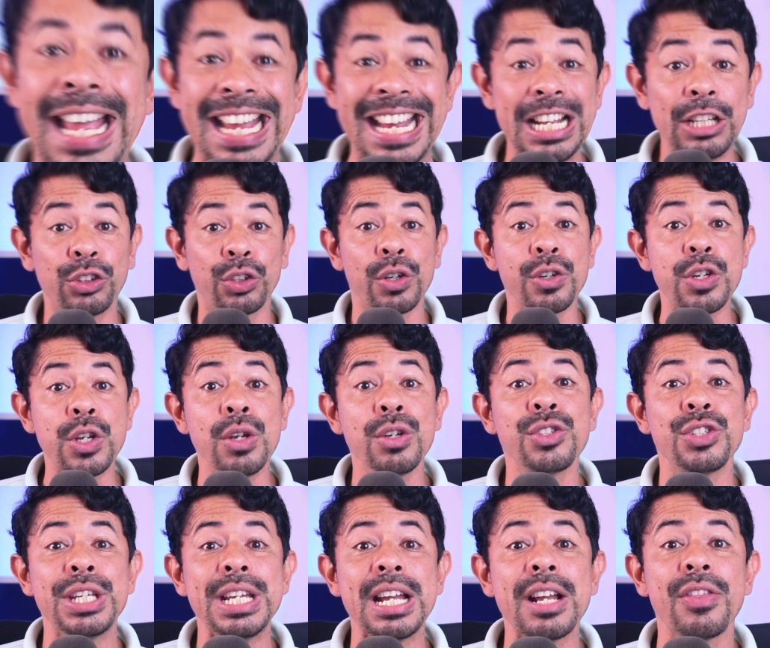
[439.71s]

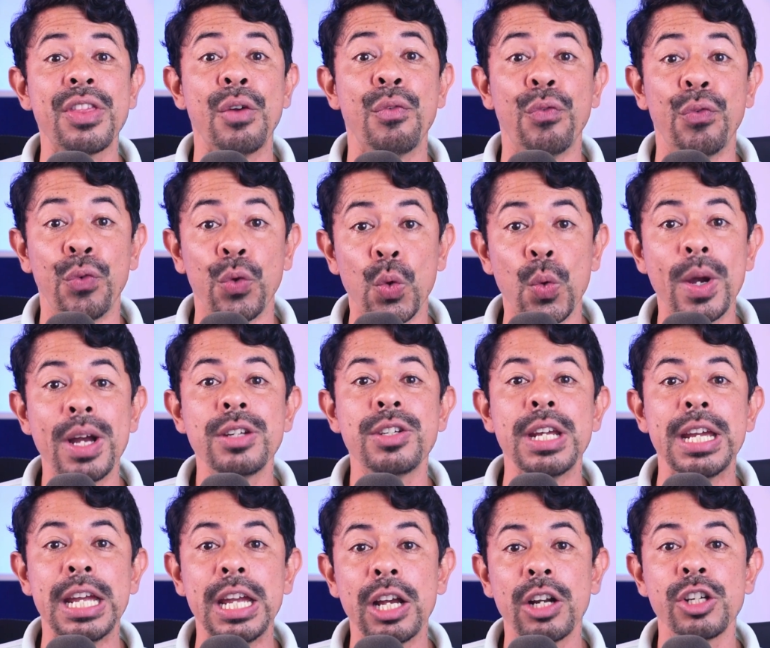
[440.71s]
Introducing the Fluent
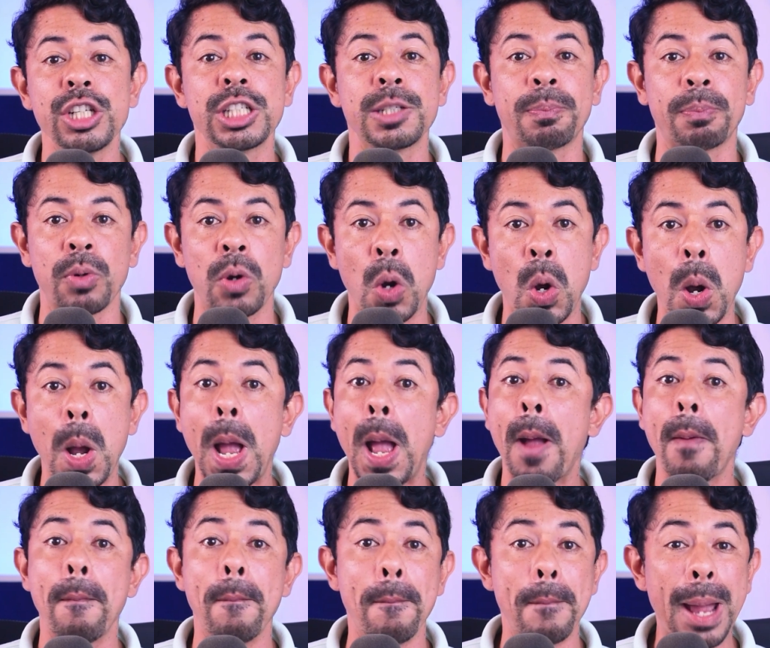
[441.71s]
English Pro
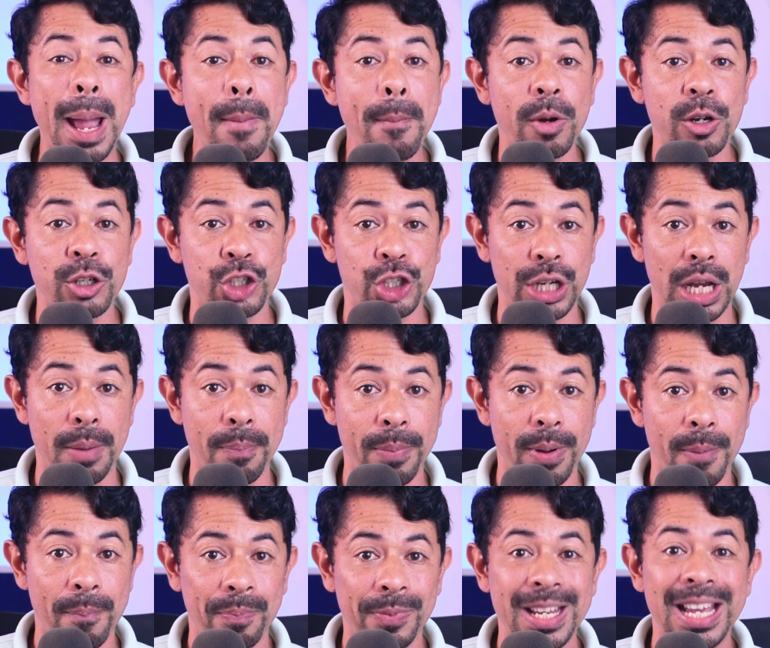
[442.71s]
membership,
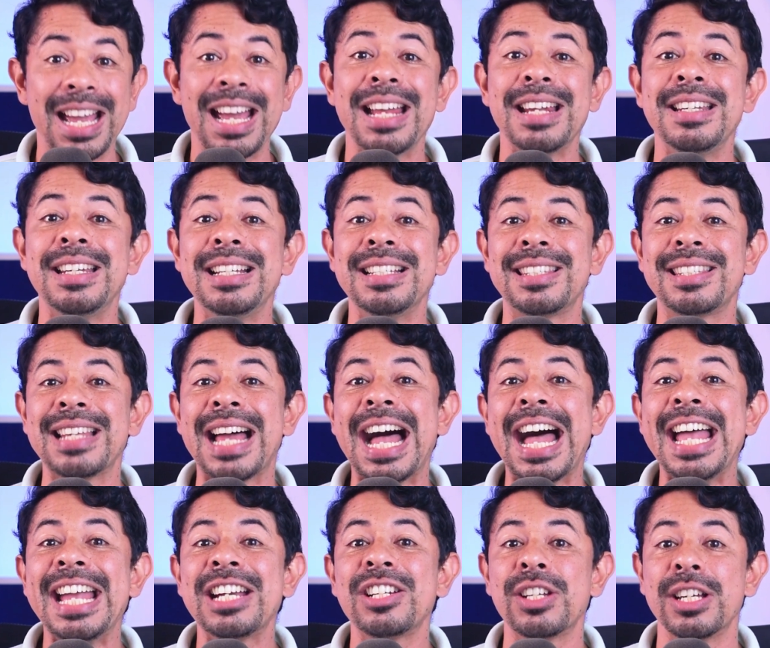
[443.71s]

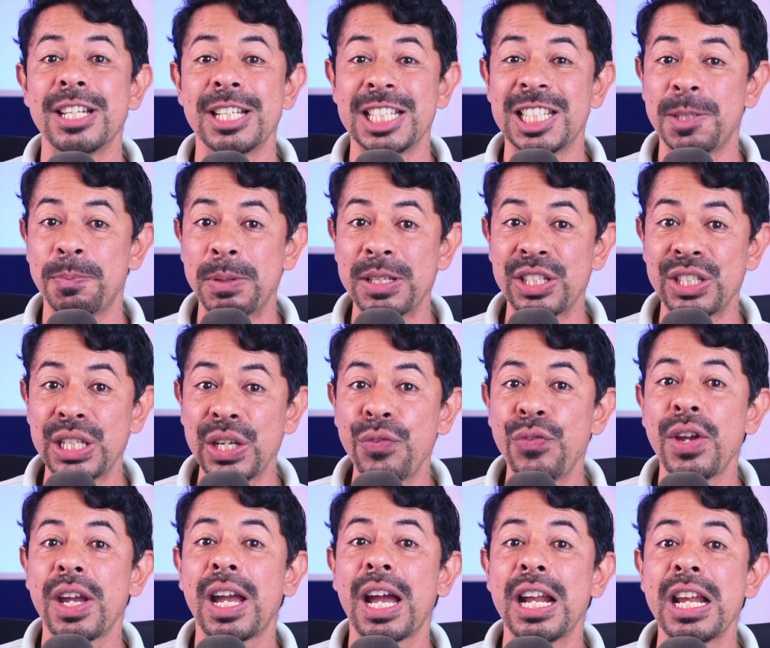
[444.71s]
designed
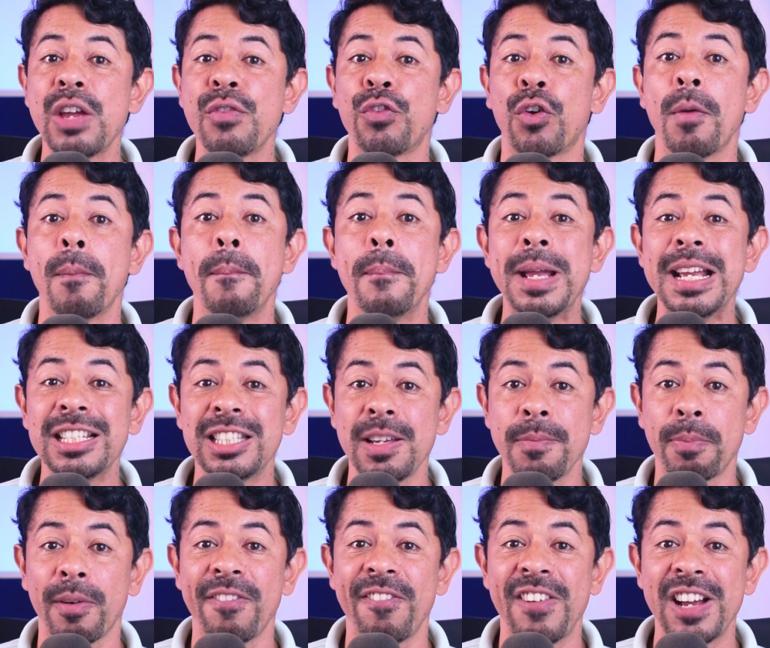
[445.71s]
specifically for busy
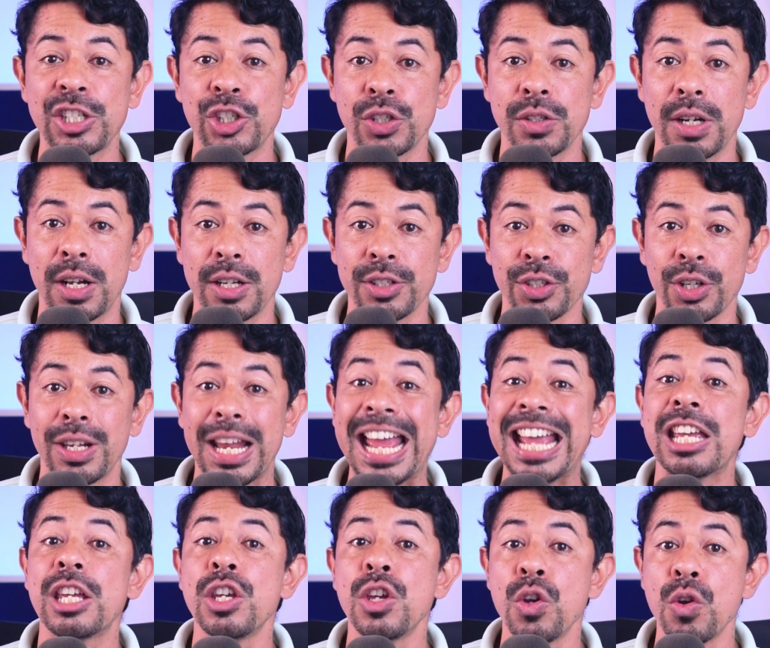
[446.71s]
professionals
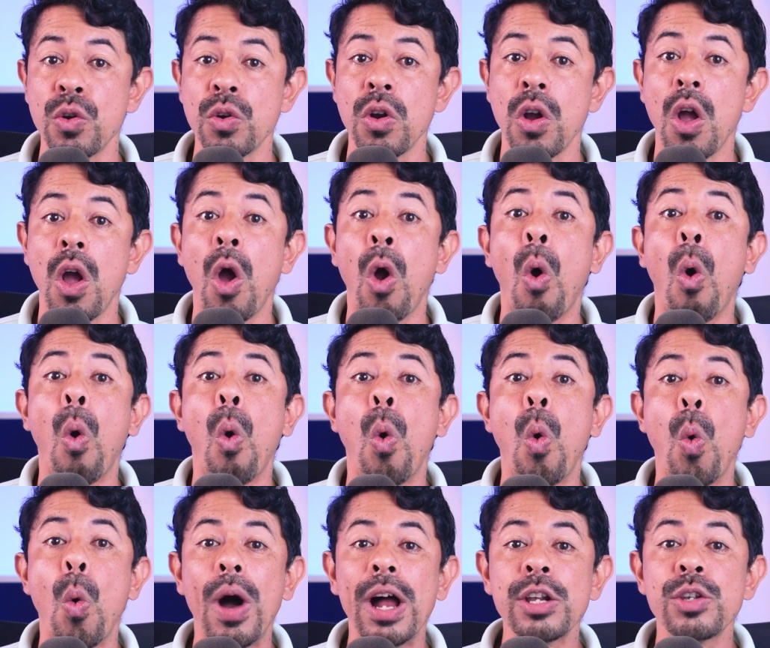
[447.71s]
like you who
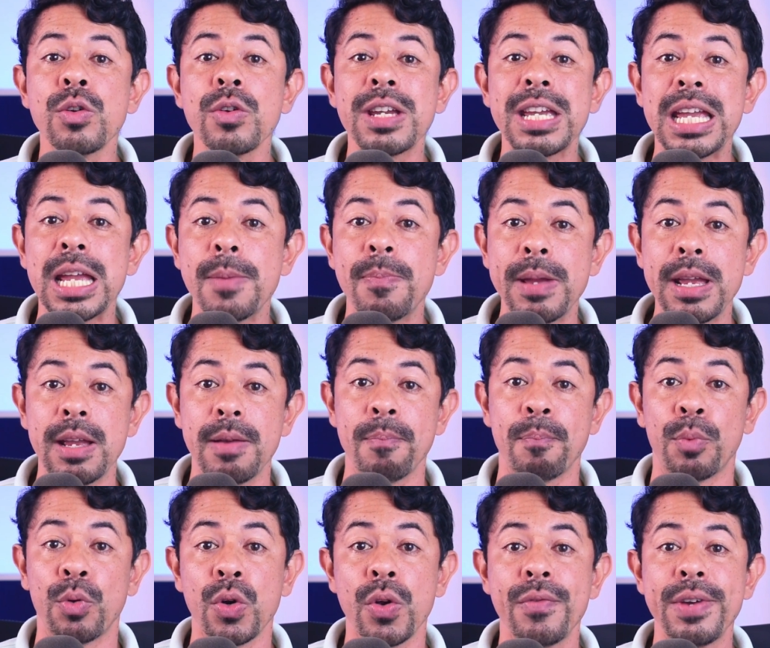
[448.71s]
want to keep
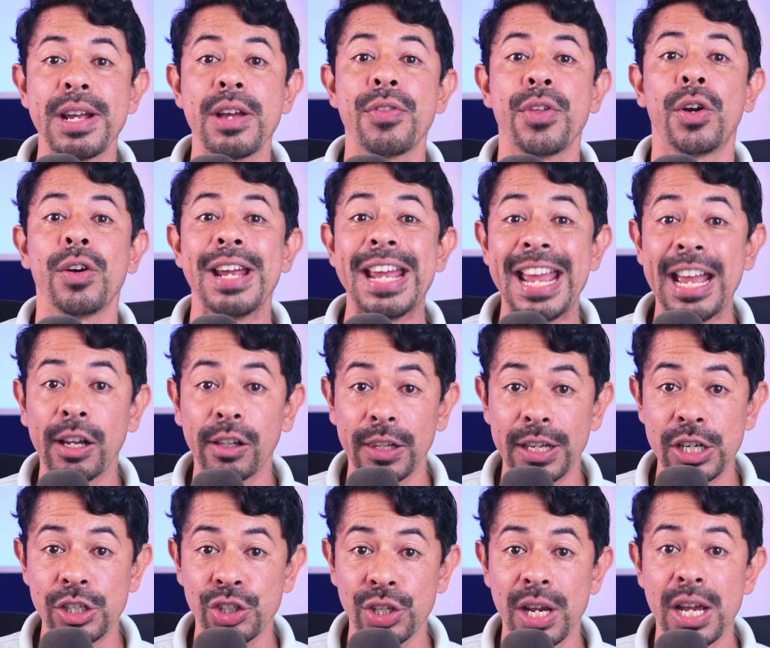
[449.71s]
improving their
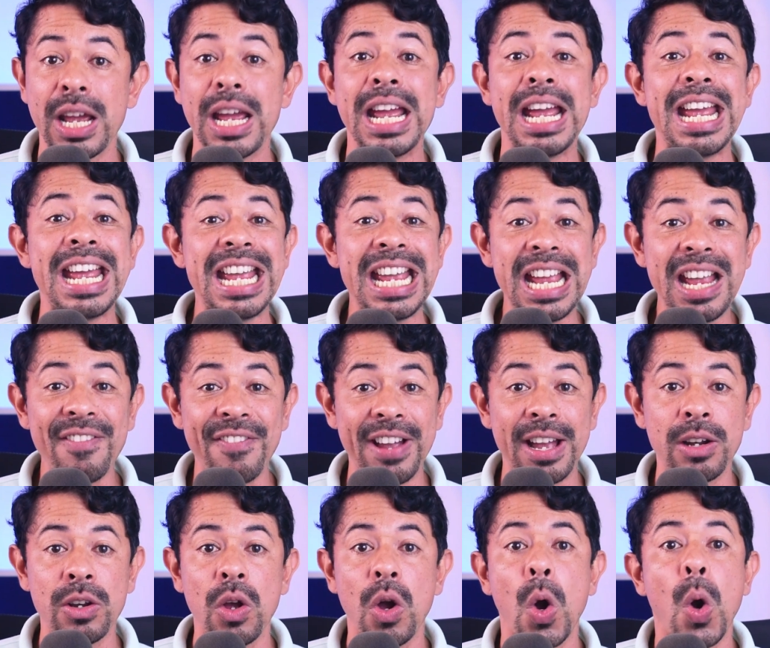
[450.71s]
English
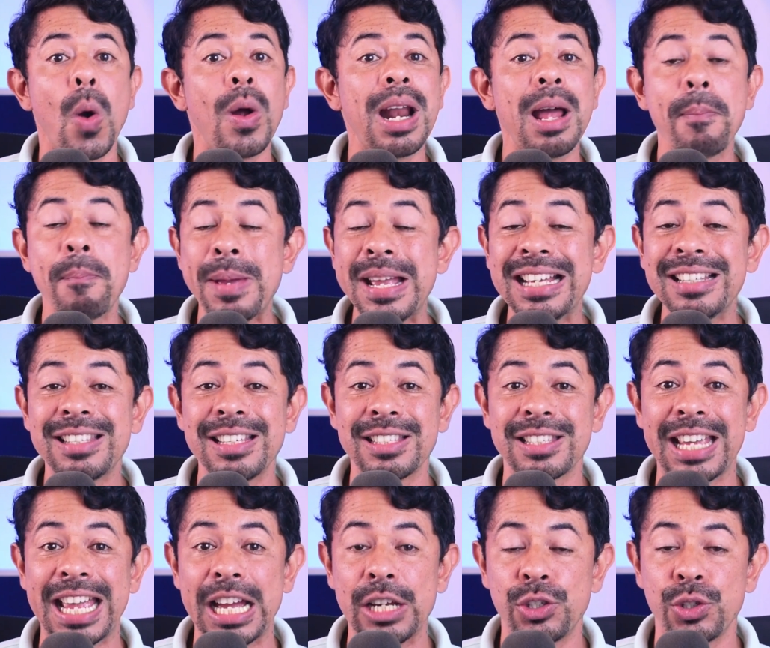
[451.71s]
even on a busy
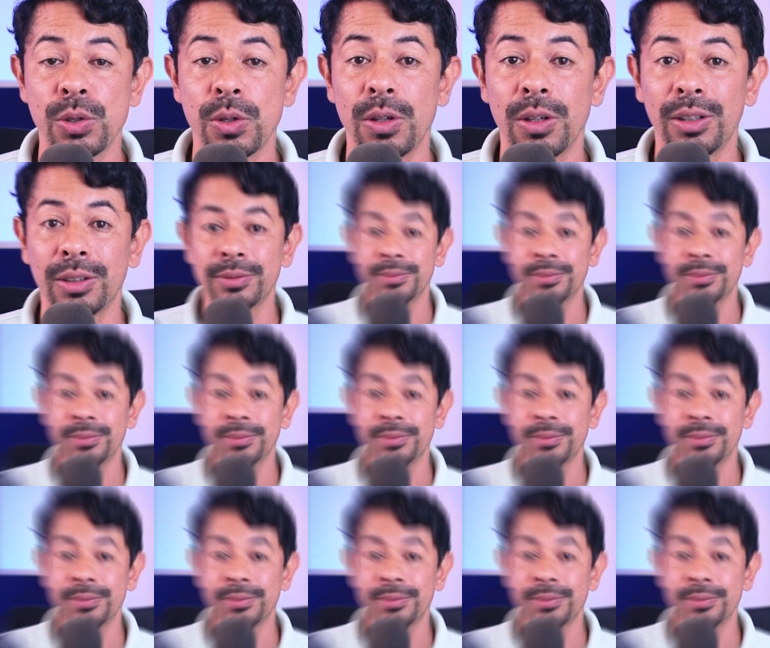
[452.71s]
schedule.